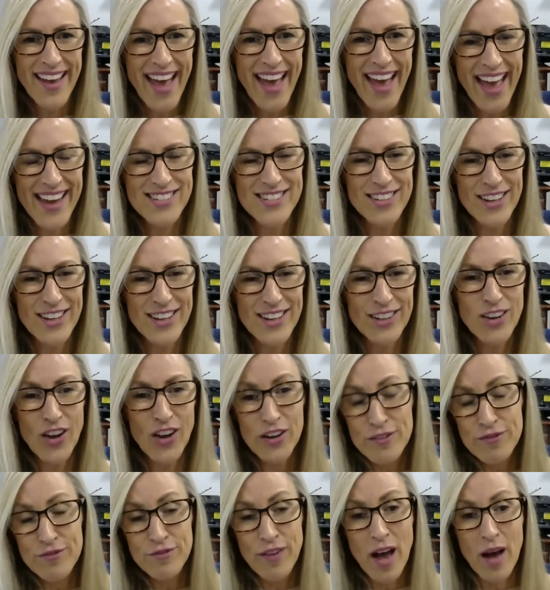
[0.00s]
And a lot
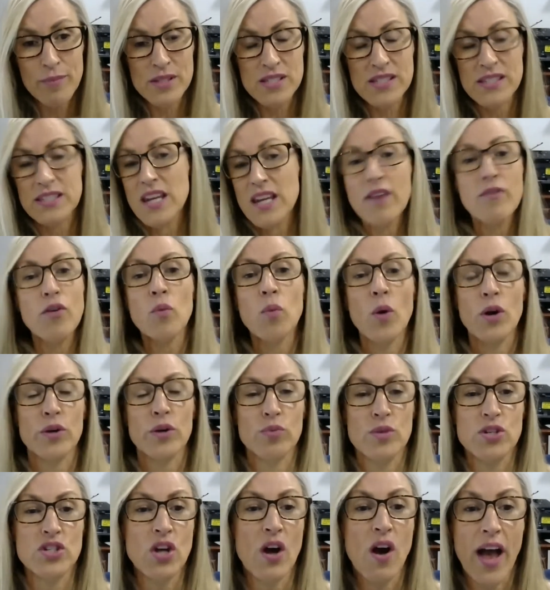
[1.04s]
of farmers never want to
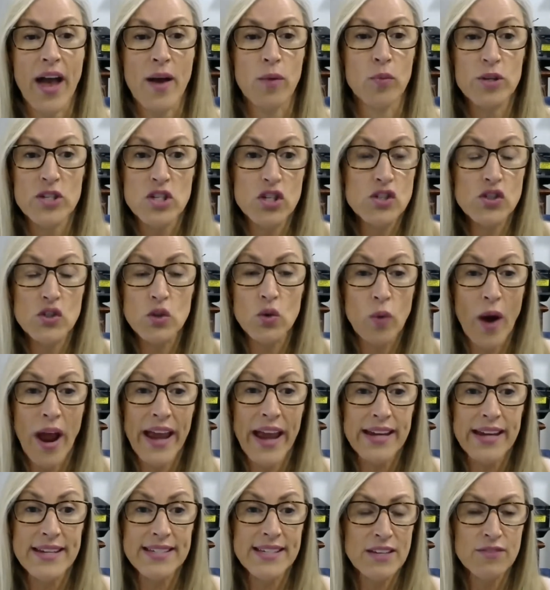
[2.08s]
retire, which is
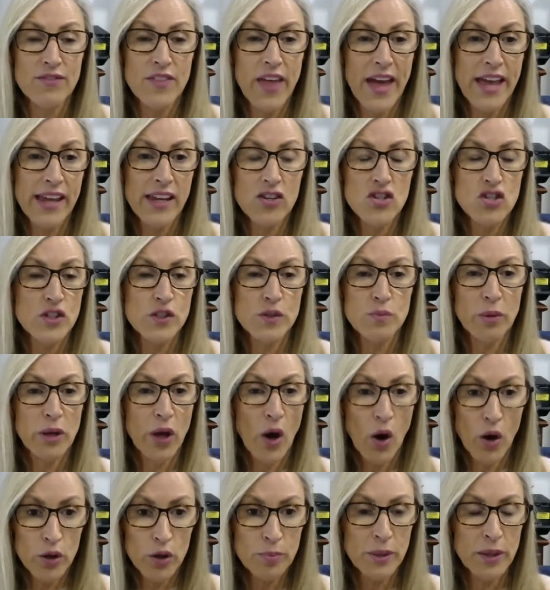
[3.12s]
great. And if they can just be
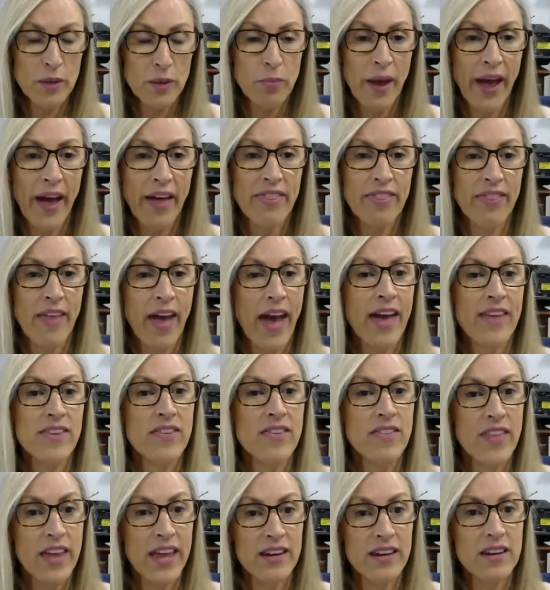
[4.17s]
open about that,
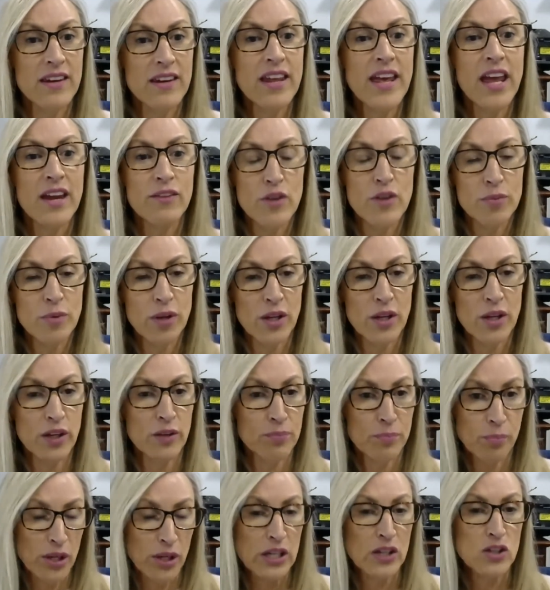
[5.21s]
then
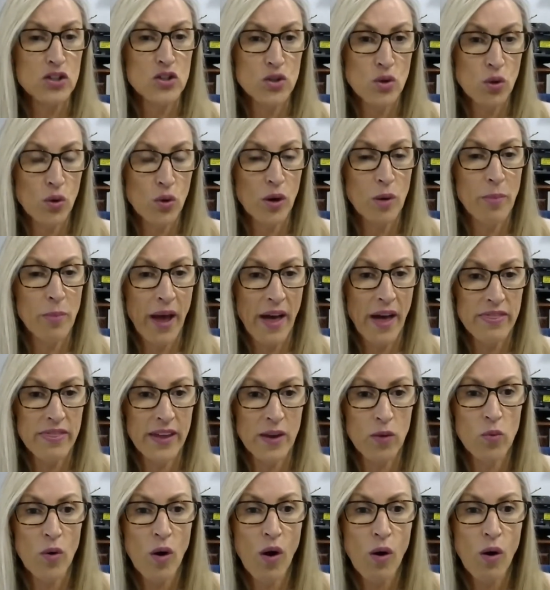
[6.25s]
everybody can talk about
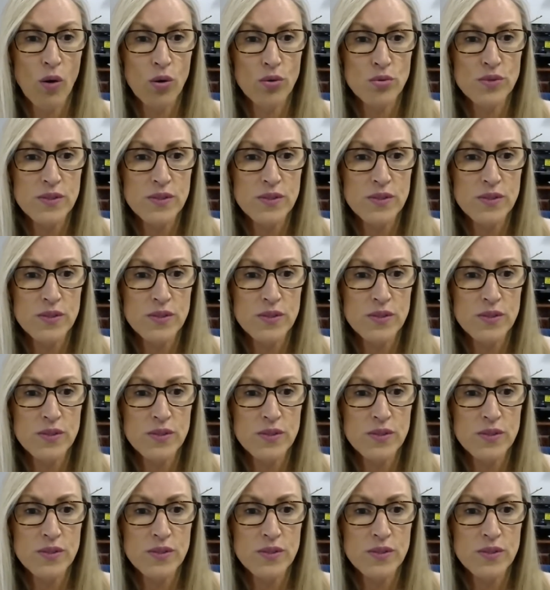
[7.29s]
their roles.